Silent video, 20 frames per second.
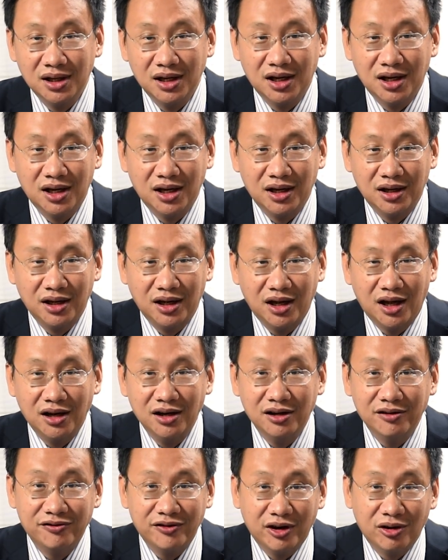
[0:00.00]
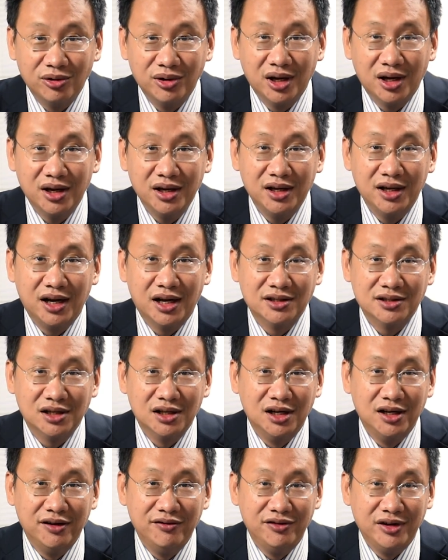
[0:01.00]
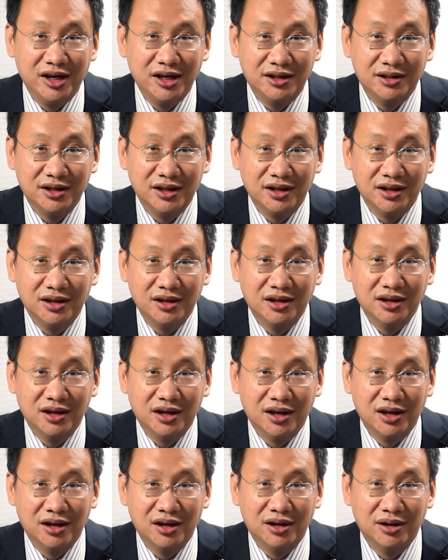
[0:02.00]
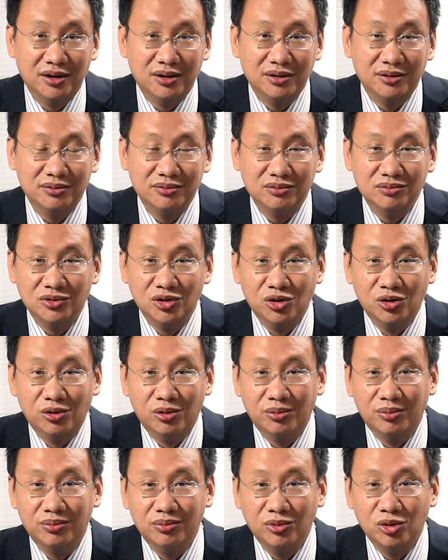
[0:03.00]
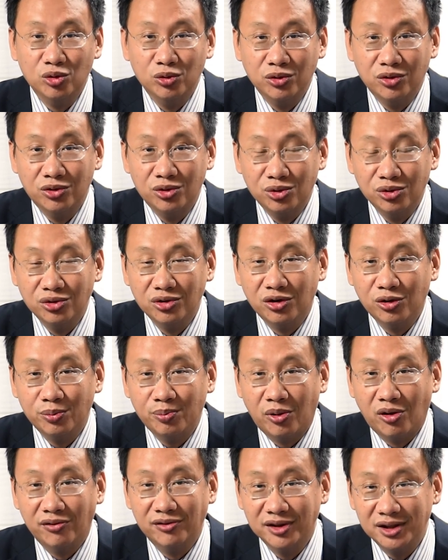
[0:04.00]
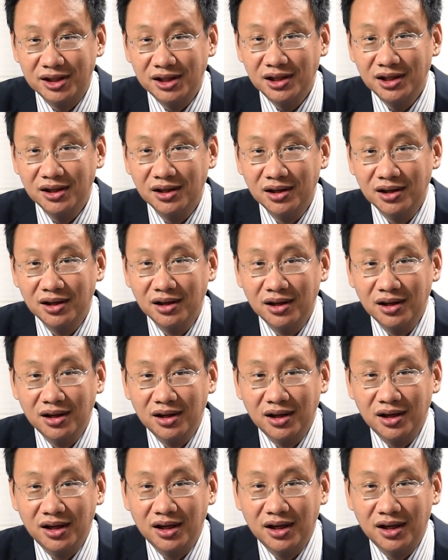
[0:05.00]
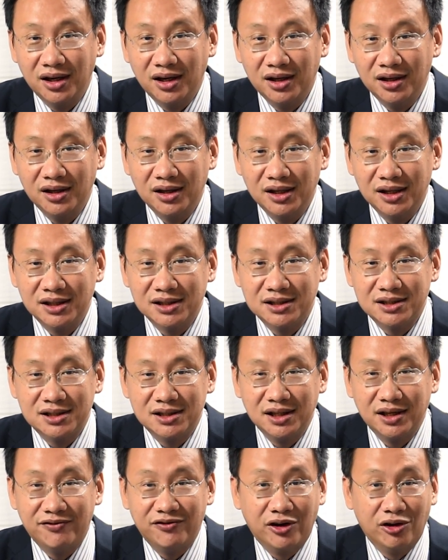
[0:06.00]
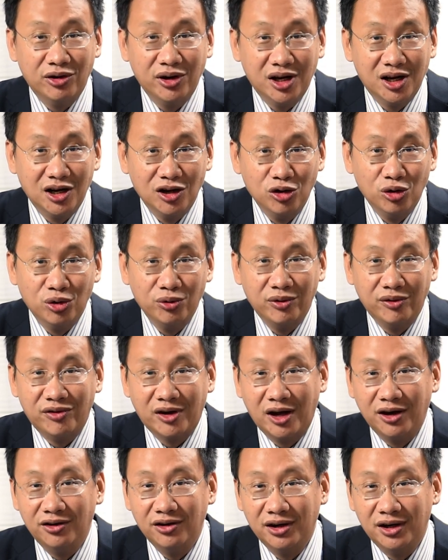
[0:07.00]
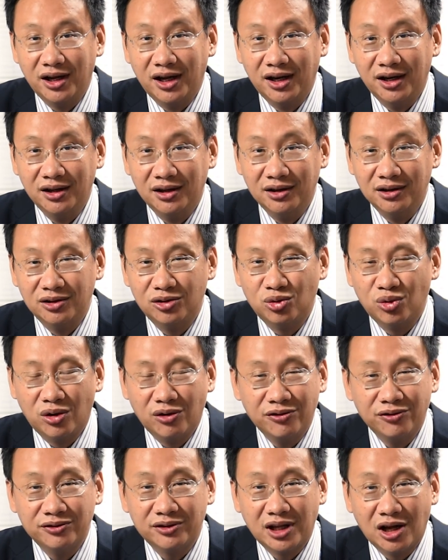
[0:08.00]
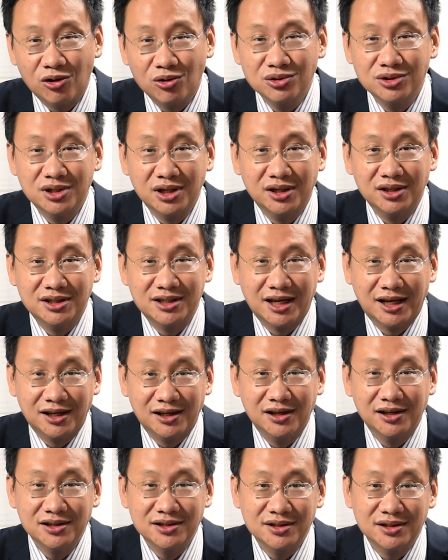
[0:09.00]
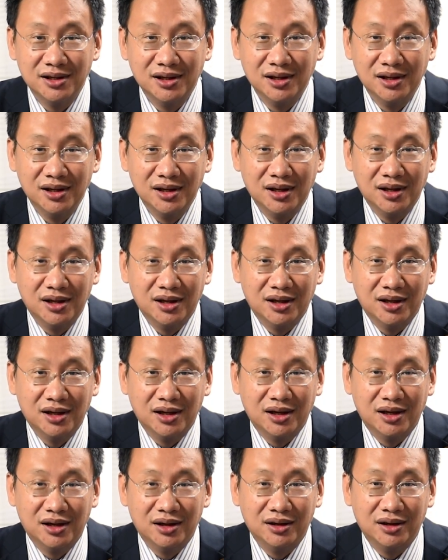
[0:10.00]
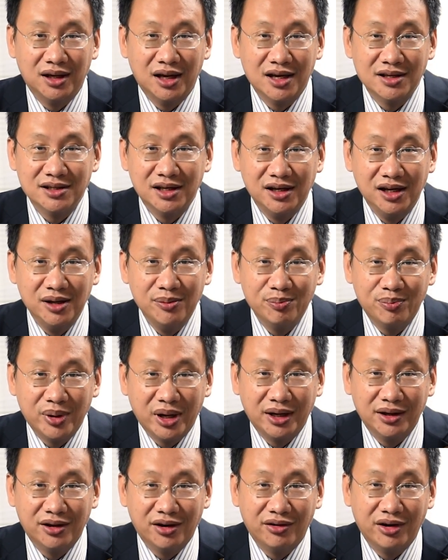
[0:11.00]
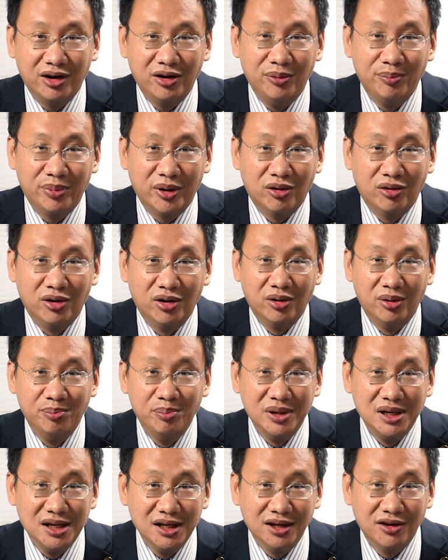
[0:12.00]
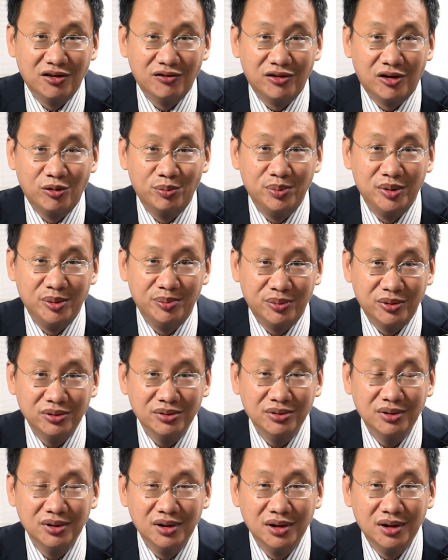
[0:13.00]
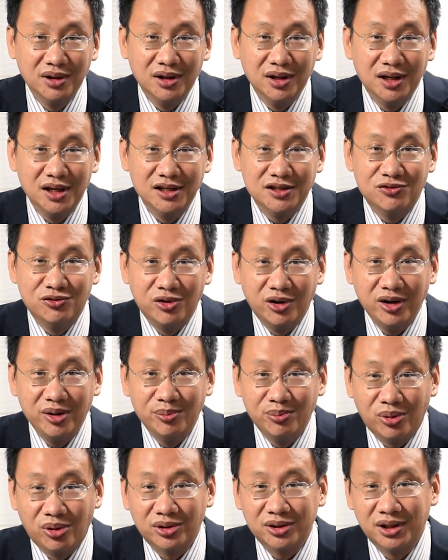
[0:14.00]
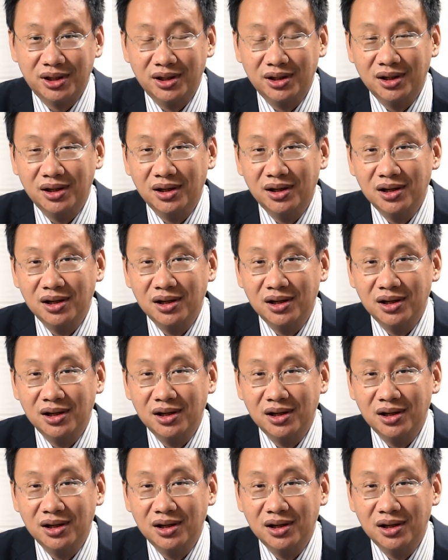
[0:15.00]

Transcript: Uh, under FELDA, it has alleviated, uh, you know, rural poverty it it's Felda alone with 112,000 settlers uh, has an impact, direct impact a million of our people. It's very important.